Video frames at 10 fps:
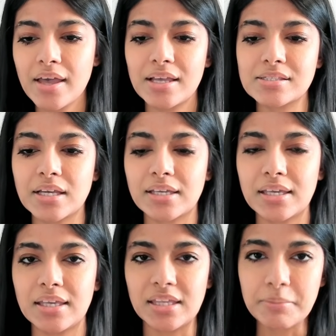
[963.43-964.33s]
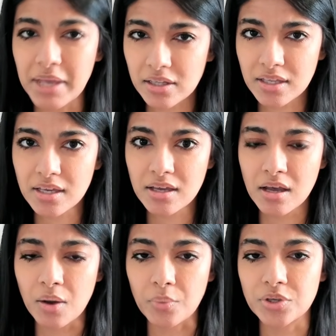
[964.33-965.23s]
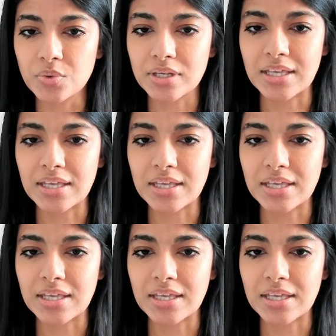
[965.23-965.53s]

is like emailing, where you can